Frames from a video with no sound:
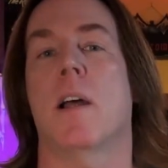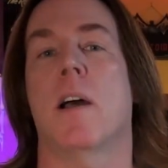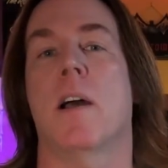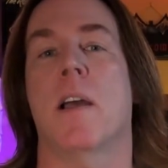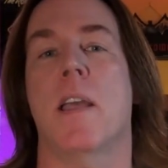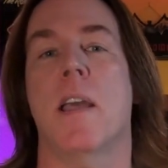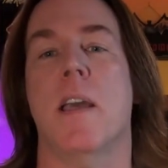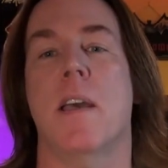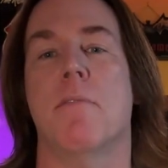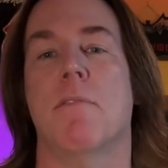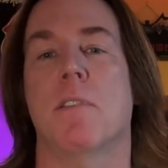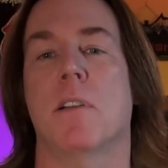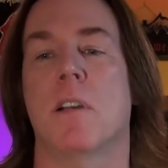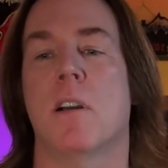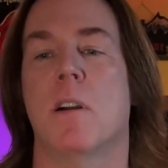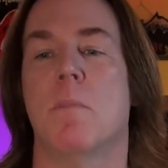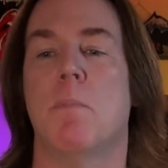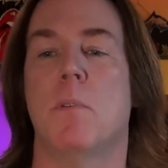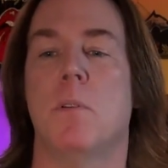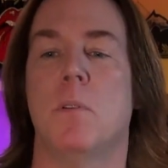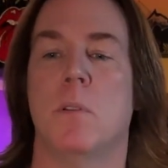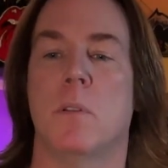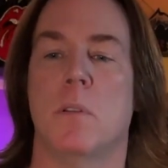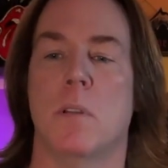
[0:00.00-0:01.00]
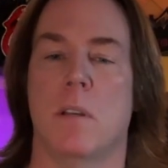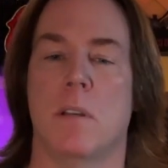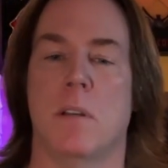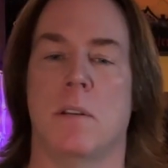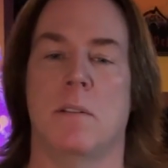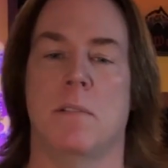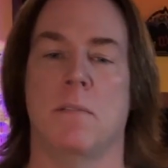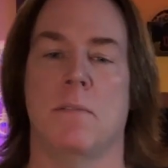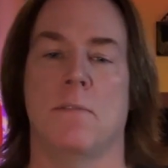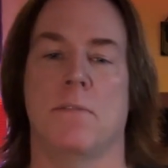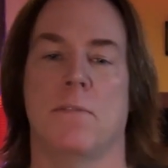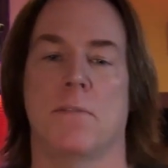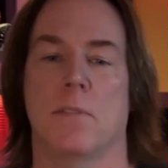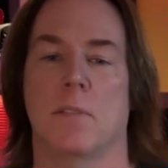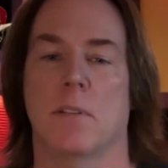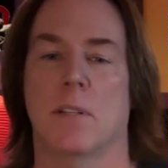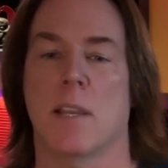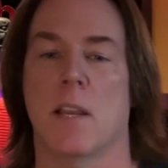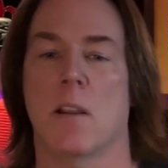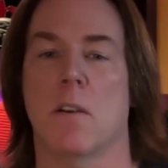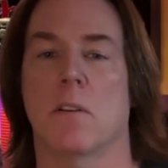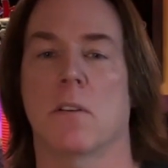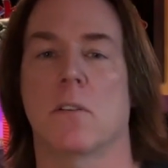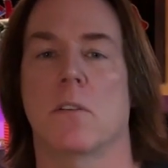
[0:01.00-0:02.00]
I have a couple of
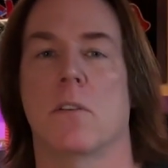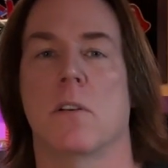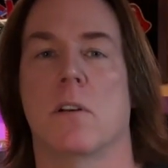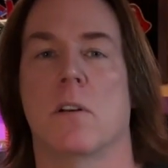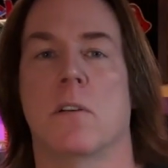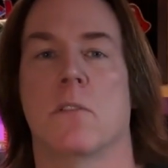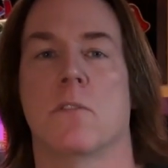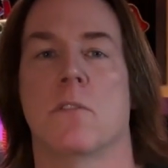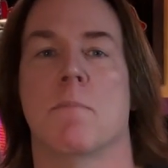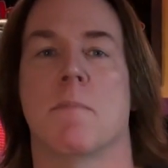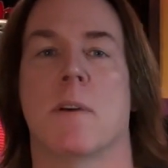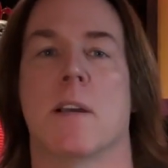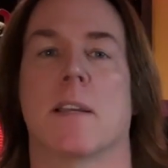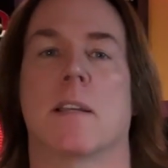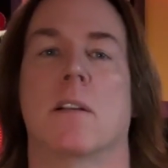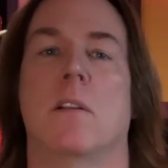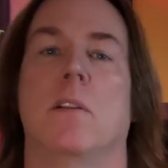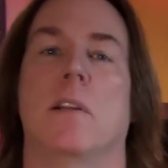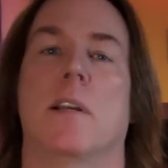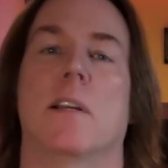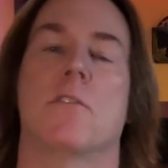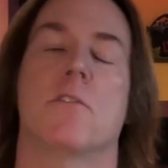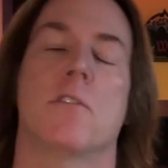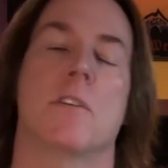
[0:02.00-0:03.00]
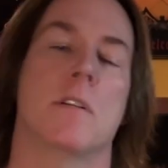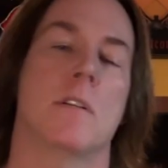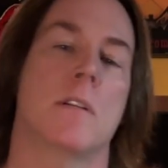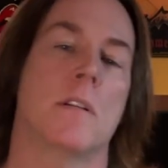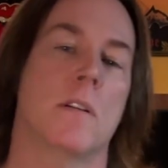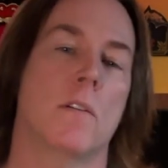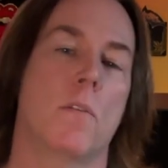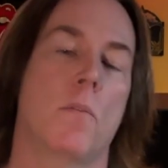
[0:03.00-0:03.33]
character dolls in my collection.